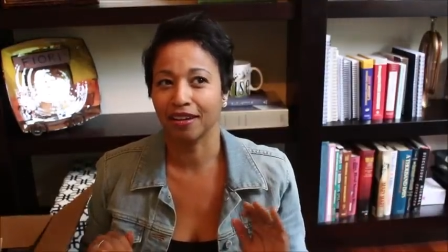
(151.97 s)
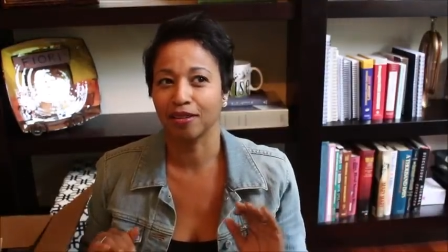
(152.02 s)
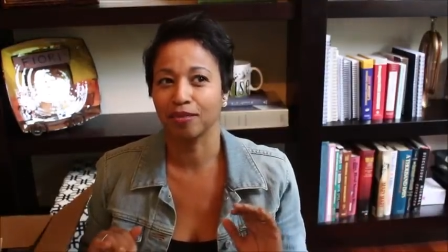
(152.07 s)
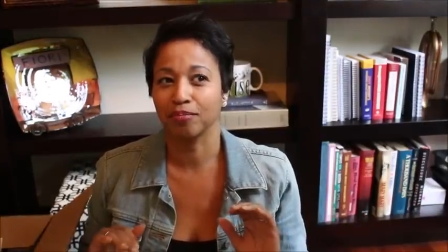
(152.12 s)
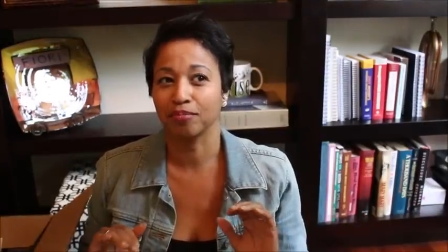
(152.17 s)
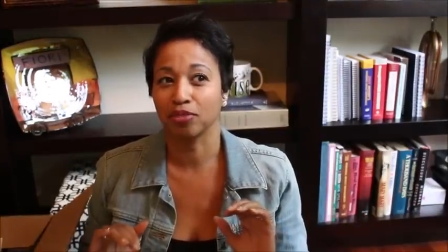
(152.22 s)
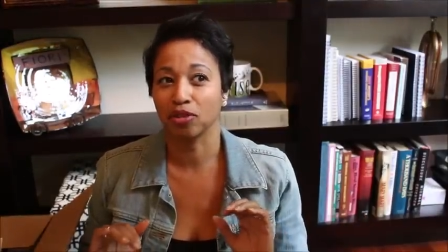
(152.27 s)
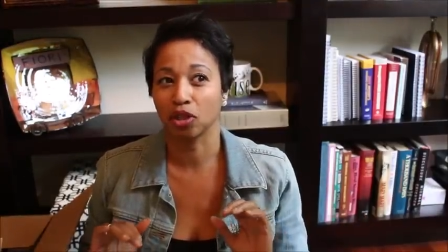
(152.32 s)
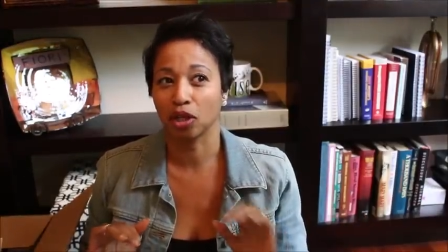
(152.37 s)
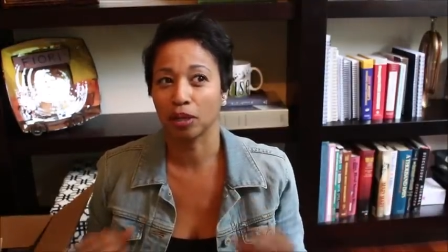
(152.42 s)

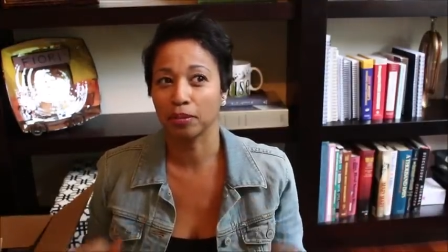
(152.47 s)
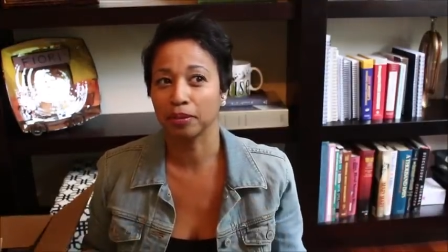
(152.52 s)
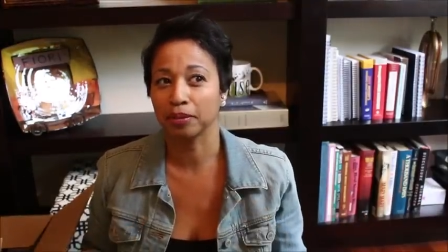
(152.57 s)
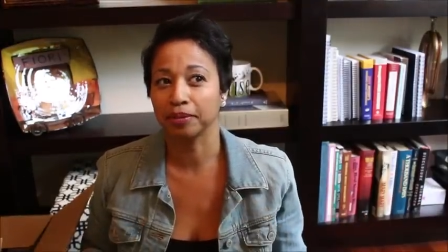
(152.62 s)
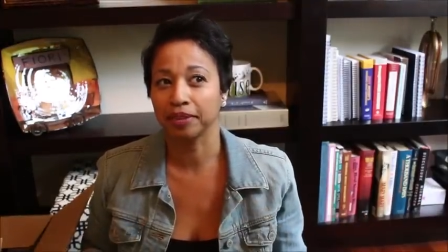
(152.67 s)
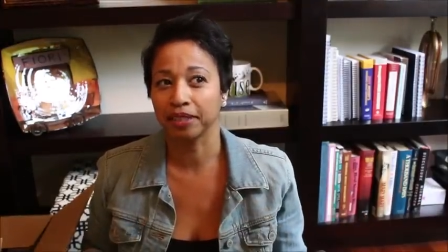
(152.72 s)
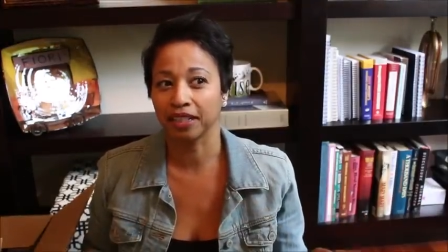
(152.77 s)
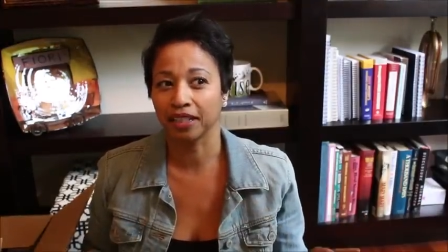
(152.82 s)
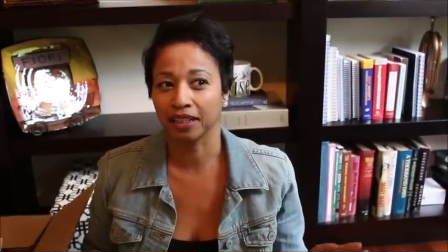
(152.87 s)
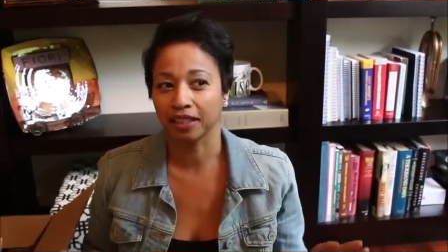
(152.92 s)
I'm
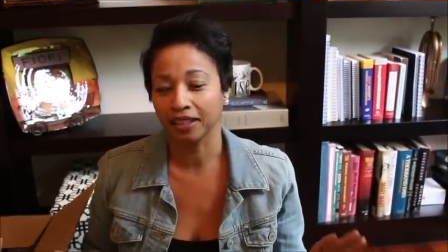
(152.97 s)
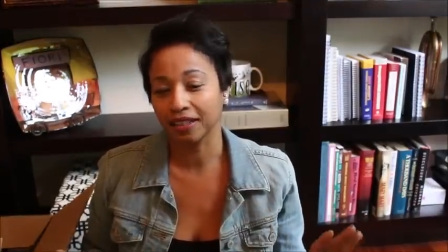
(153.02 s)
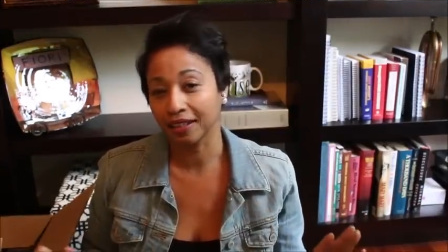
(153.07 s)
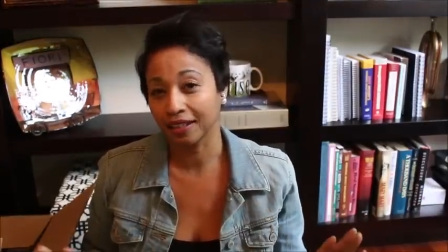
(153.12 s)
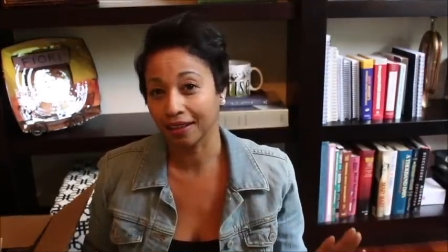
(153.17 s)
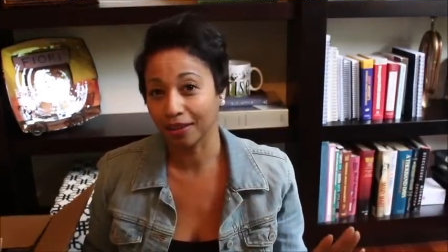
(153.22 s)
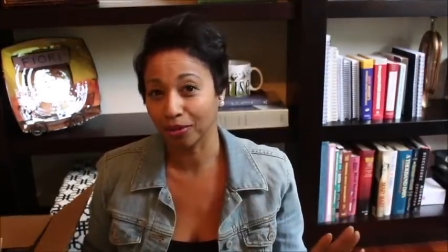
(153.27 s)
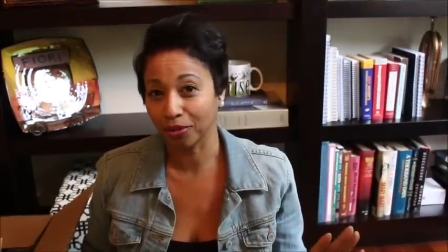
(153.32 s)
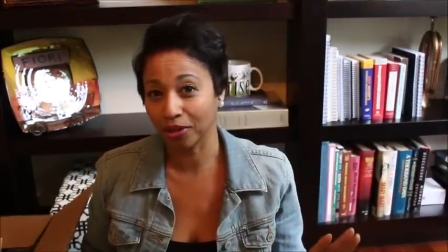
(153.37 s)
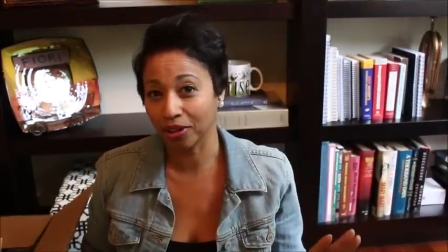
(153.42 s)
probably not going
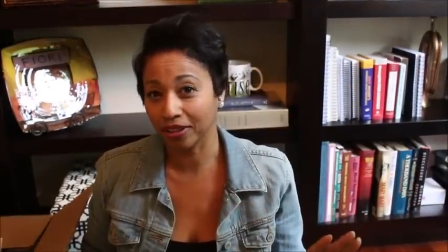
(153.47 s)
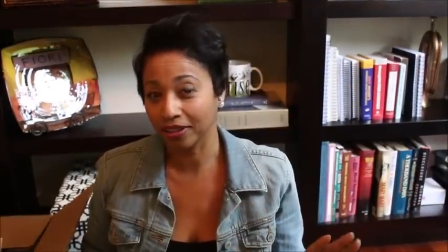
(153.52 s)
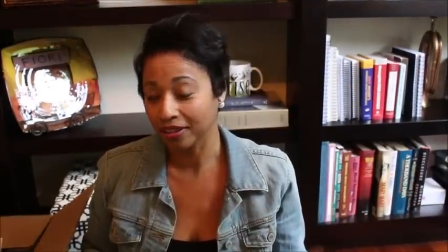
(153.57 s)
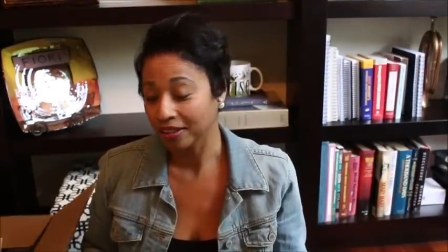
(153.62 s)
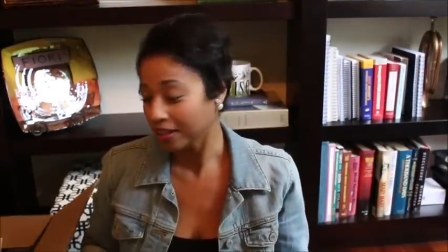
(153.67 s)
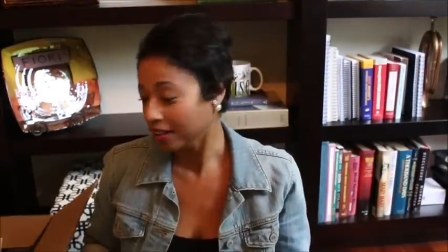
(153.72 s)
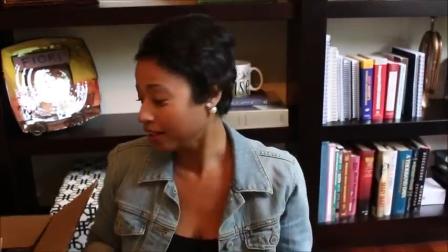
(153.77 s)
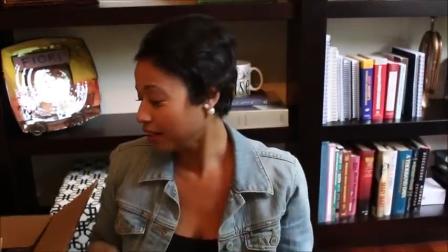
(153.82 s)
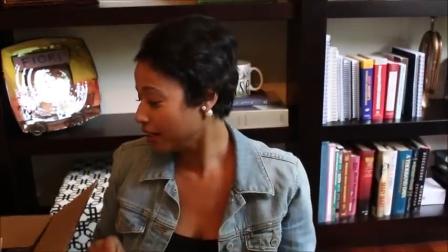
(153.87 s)
to get one